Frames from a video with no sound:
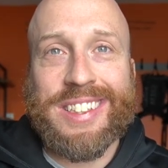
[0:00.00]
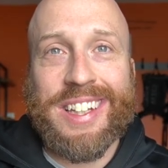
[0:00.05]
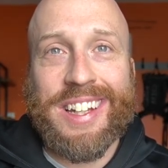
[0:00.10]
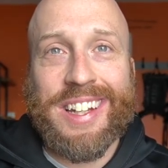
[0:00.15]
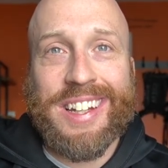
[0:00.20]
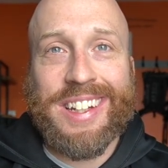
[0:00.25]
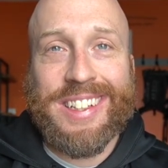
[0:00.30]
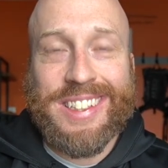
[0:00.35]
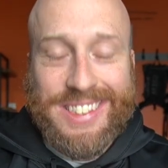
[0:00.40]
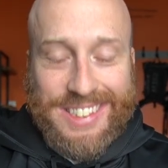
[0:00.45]

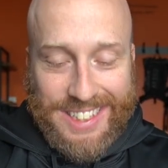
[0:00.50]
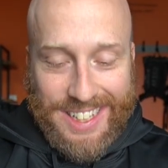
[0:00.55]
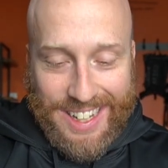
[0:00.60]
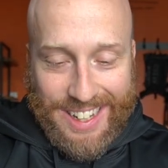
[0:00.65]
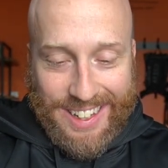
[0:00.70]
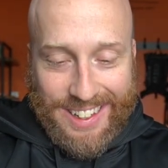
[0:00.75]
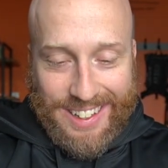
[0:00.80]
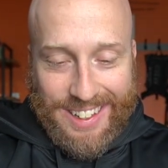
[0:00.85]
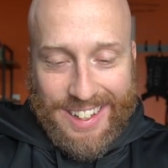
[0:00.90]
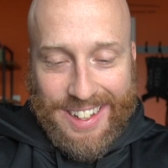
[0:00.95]
things
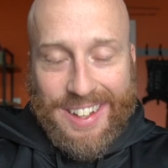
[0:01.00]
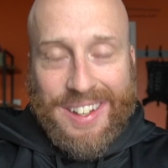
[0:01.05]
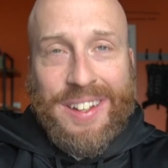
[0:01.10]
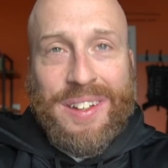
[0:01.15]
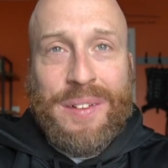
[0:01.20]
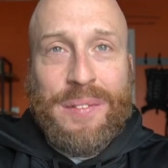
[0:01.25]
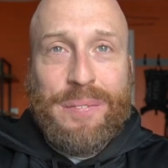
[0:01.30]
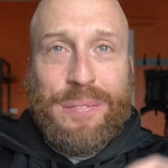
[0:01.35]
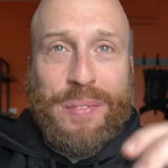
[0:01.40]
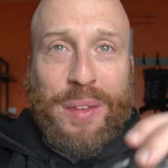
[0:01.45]
that
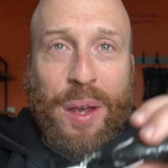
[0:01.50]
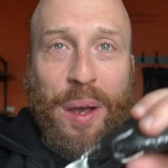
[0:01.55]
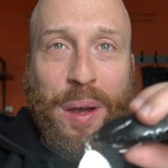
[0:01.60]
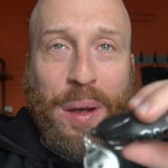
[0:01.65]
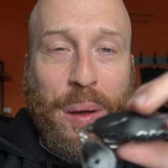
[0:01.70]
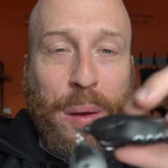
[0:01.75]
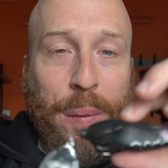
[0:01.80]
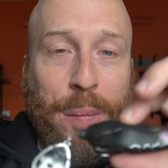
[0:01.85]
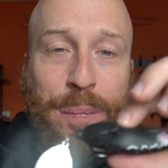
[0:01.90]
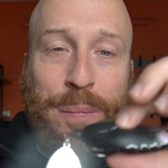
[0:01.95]

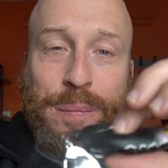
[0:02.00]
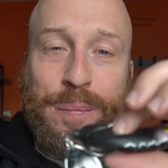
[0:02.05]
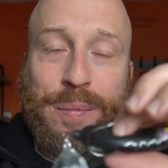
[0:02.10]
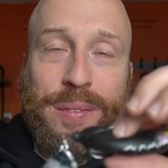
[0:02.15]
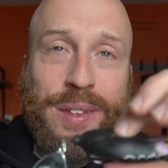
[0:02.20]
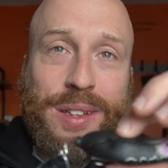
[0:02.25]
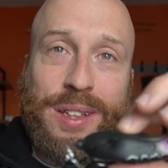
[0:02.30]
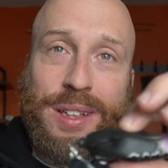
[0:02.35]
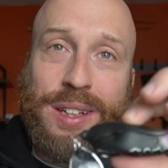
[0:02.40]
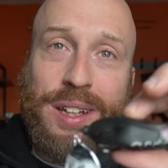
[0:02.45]
um,
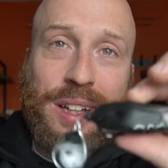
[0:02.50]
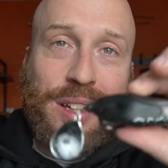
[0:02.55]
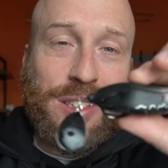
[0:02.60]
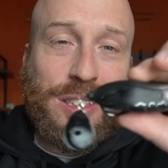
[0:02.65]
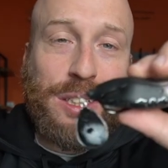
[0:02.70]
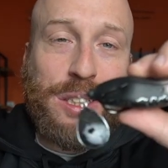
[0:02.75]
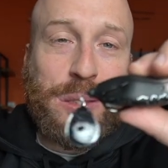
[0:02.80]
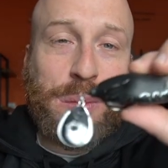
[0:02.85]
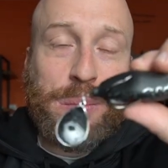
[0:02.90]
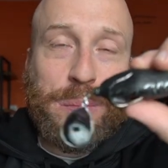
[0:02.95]

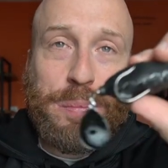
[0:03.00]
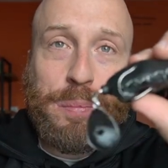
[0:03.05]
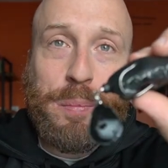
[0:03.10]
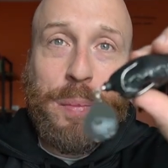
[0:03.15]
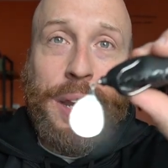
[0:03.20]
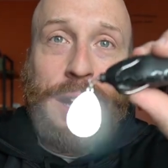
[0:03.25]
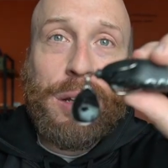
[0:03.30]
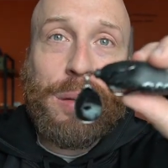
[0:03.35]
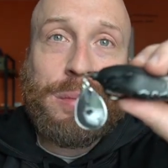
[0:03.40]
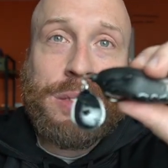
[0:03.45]
just
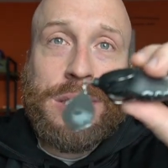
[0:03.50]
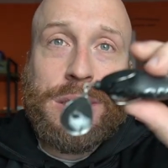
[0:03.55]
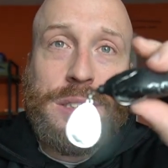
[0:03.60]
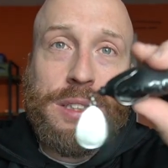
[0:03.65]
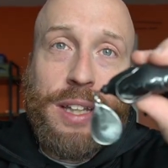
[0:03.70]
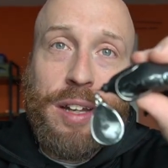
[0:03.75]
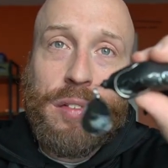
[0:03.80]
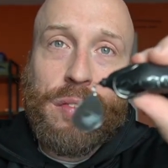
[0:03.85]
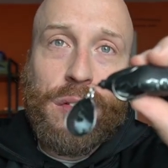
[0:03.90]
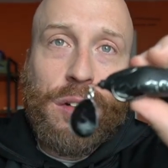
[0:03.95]
make them
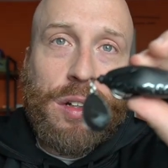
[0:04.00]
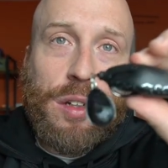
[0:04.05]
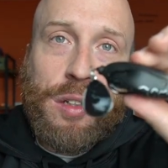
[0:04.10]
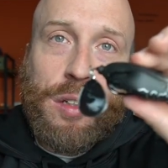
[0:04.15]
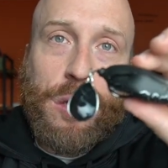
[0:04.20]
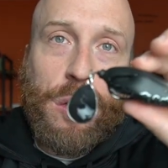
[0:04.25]
different.